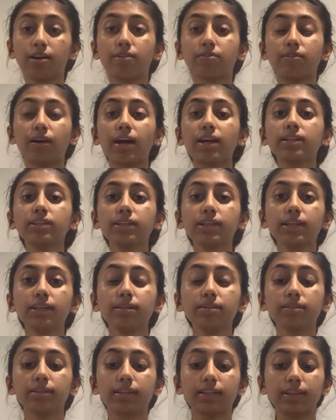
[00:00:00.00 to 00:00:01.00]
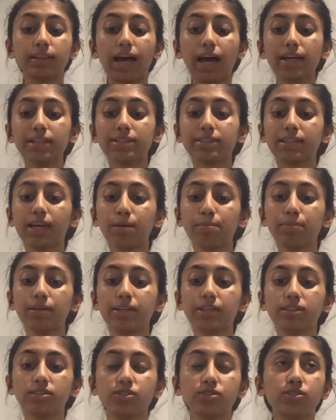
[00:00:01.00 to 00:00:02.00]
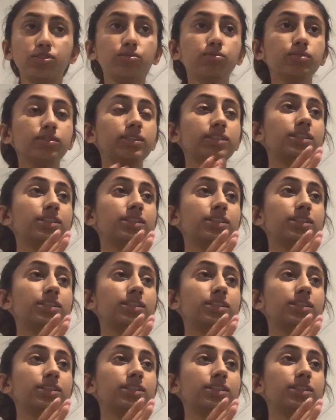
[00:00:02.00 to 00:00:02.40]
Finally, the last step is to